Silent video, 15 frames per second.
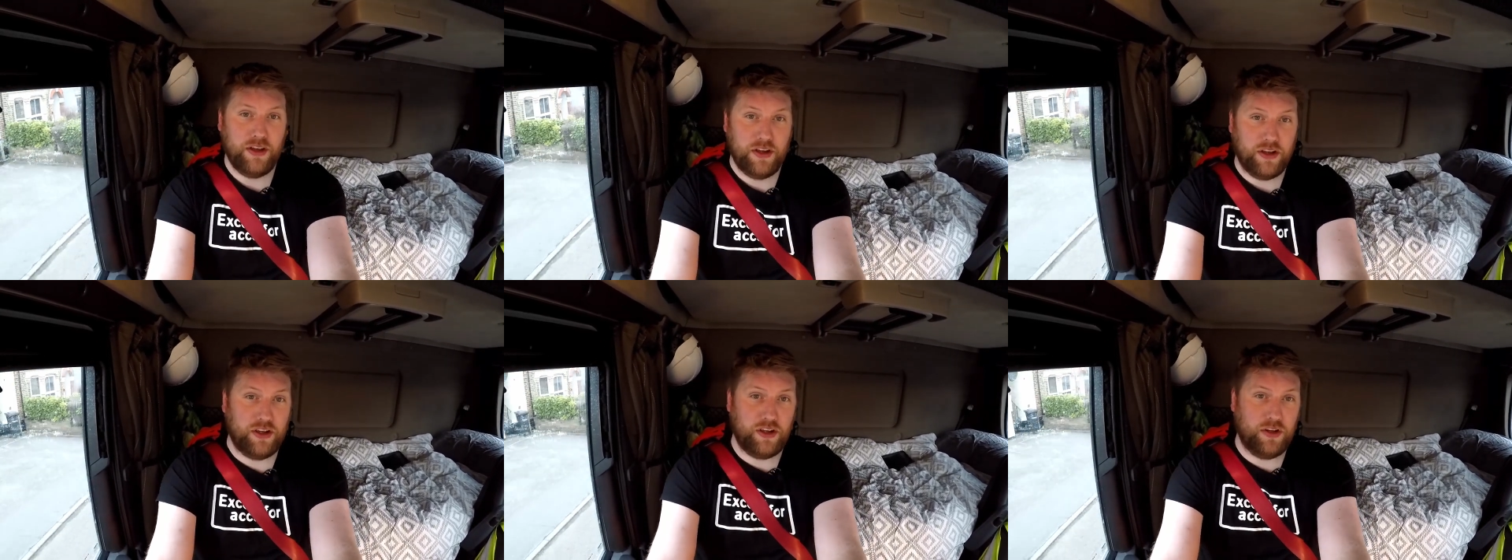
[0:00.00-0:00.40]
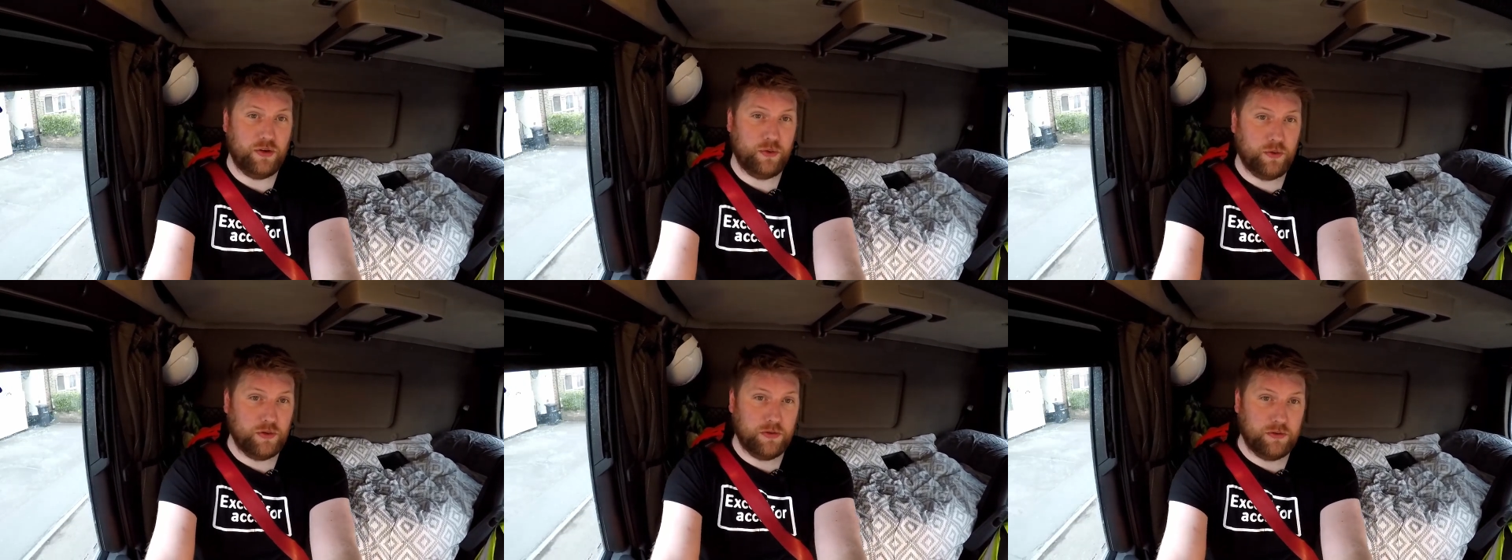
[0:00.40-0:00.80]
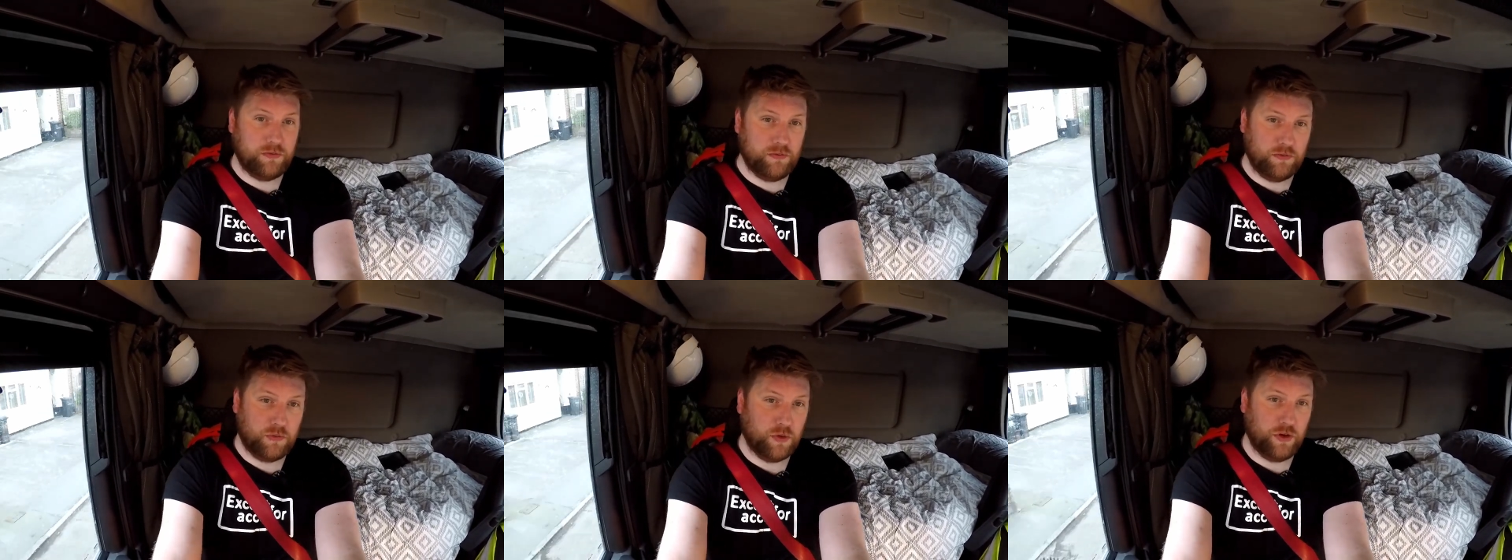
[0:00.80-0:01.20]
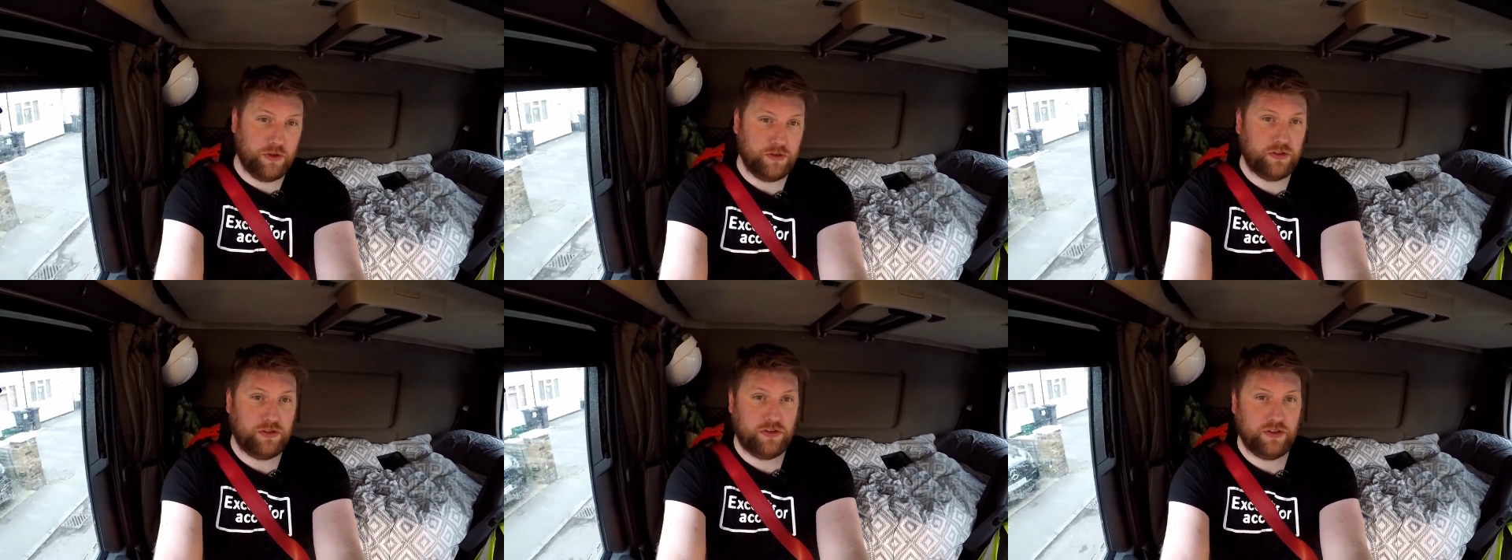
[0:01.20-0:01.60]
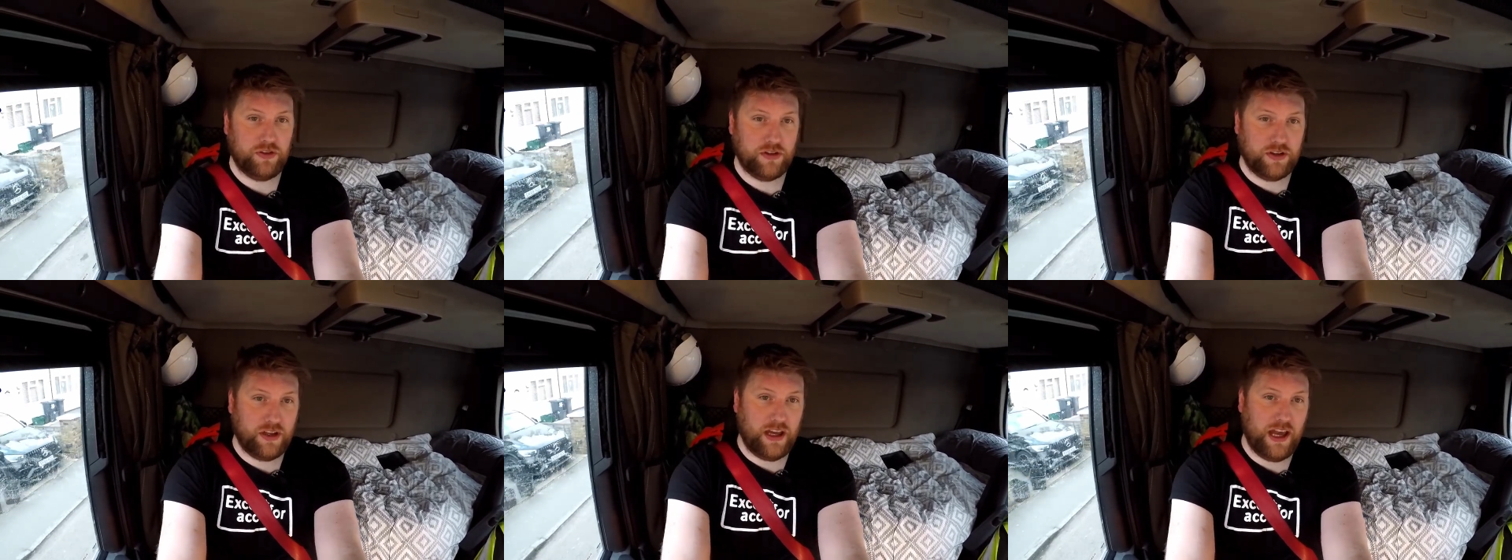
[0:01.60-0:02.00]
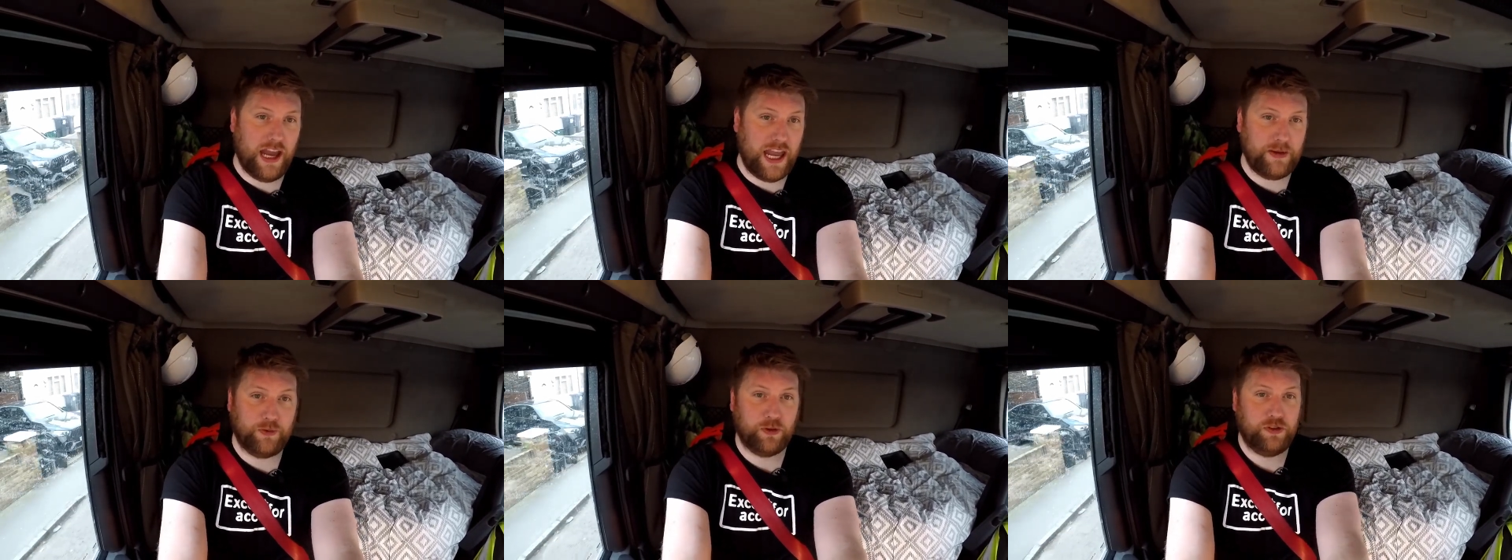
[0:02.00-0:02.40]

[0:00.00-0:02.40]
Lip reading: who was able